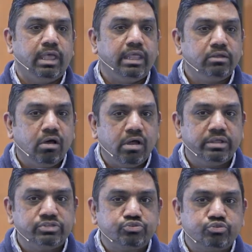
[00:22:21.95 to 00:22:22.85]
And
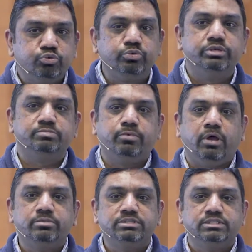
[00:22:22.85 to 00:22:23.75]
God is true to his
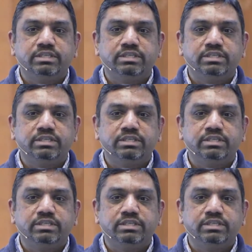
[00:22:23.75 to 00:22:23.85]
promises.